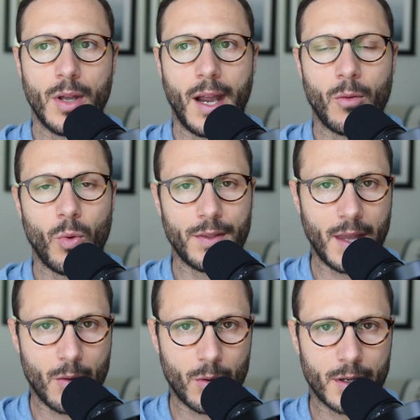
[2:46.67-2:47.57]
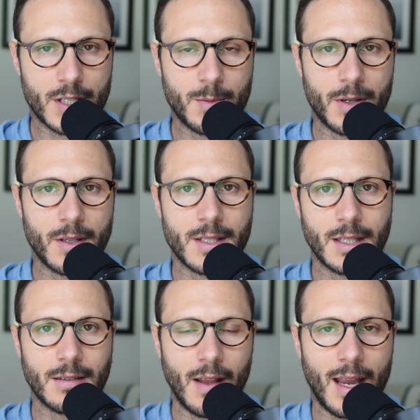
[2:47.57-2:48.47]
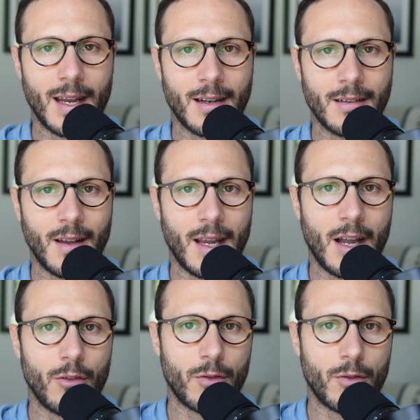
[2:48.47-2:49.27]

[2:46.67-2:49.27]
and what they were experiencing day in and day out